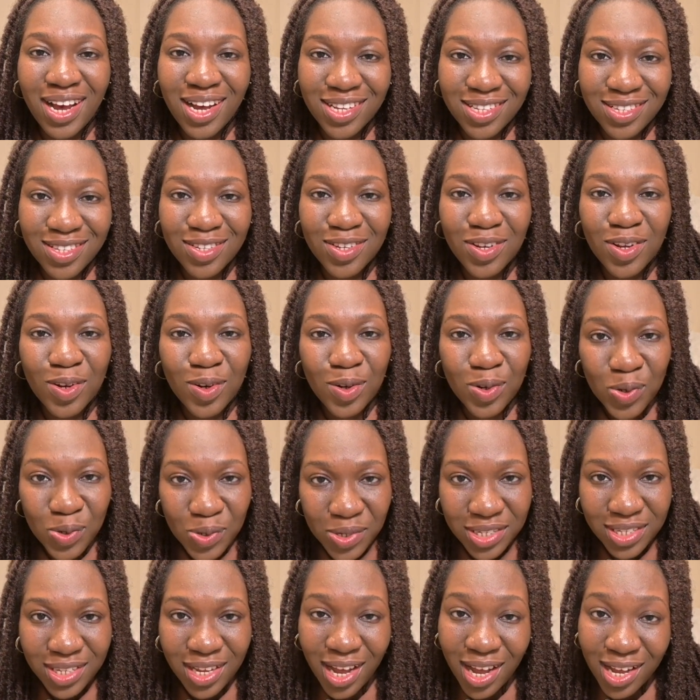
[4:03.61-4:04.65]
as
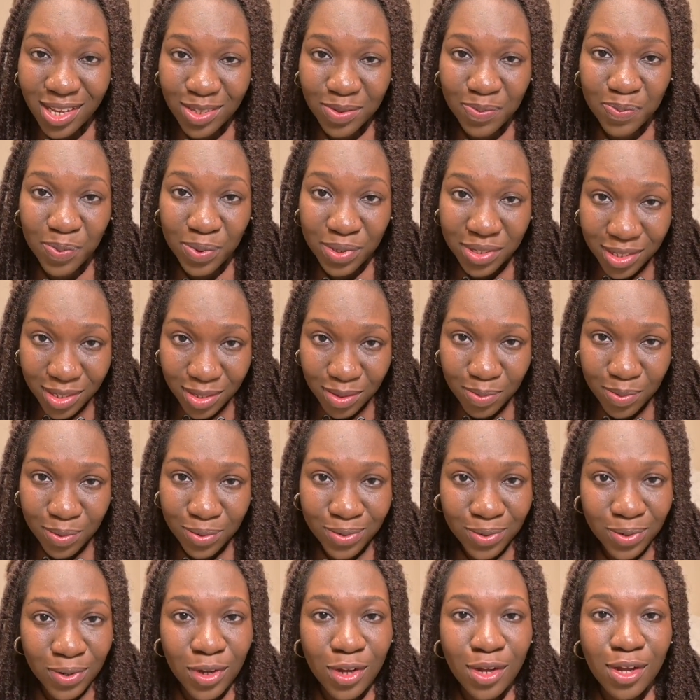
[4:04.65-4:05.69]
close as
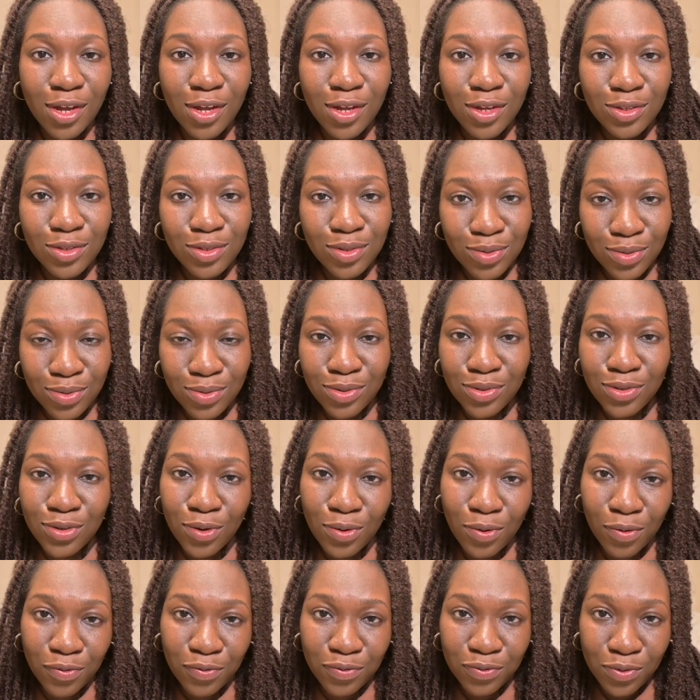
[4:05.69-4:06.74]
possible to
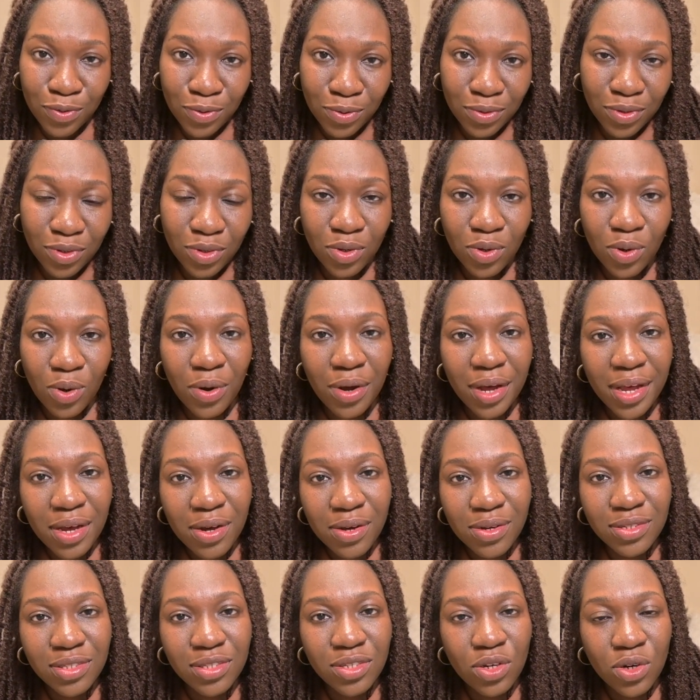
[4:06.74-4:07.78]
your phone, or
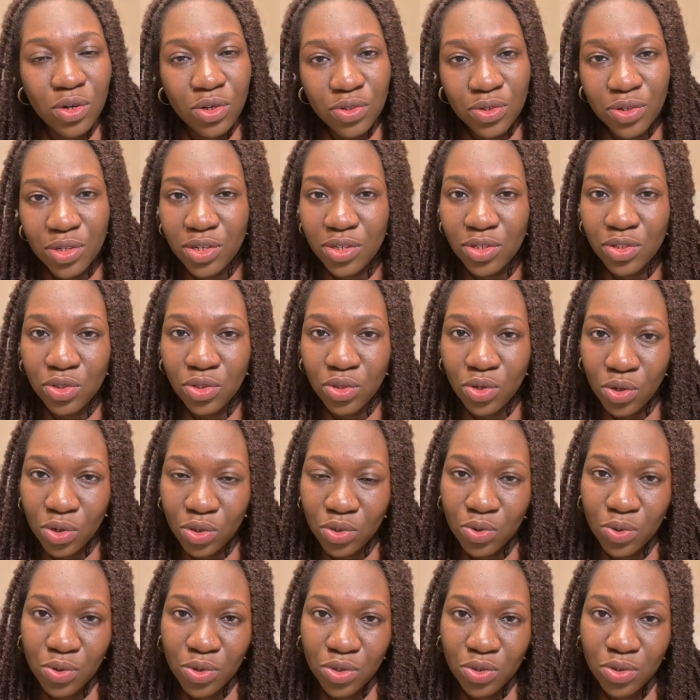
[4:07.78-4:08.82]
else the audio is
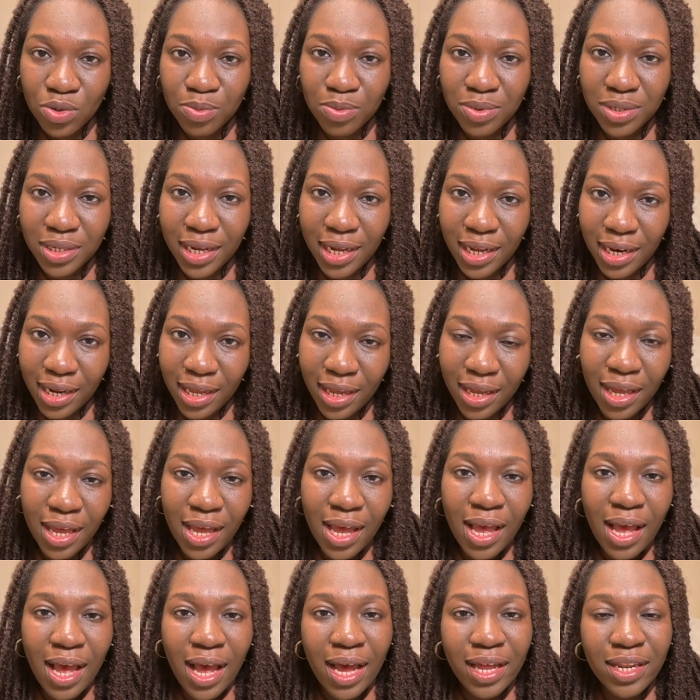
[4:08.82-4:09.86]
not going to be clear,
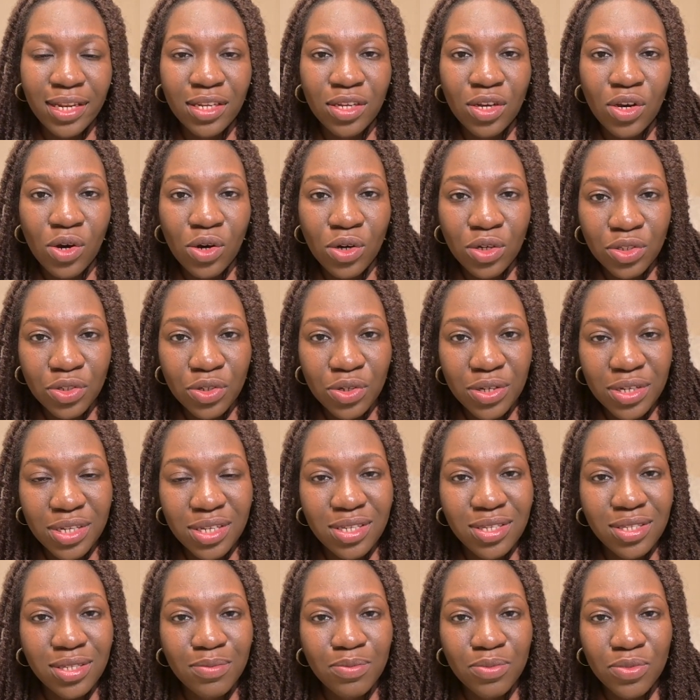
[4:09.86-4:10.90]
and the audio
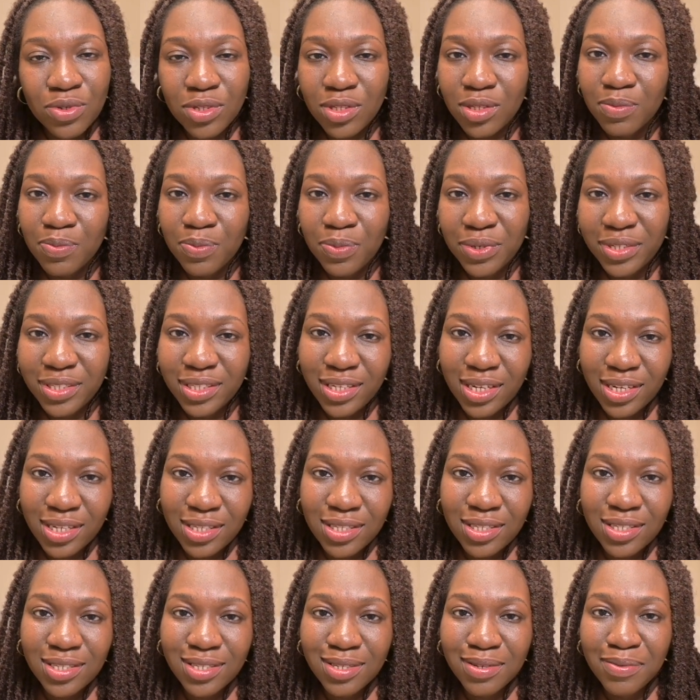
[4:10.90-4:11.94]
is the most
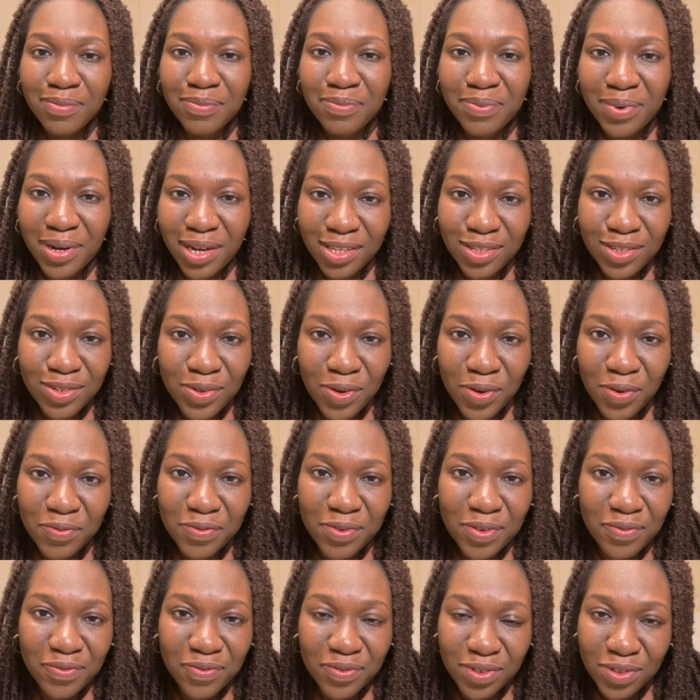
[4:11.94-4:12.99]
important part of
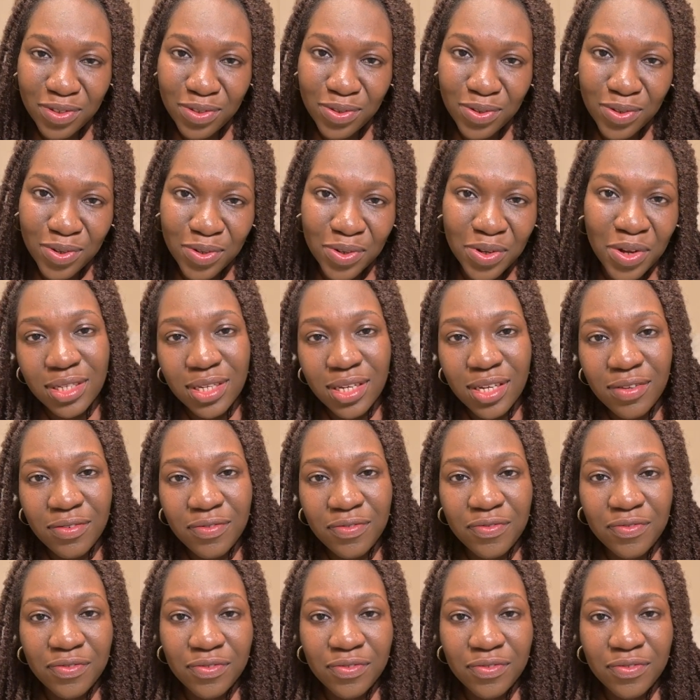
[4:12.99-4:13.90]
a video. If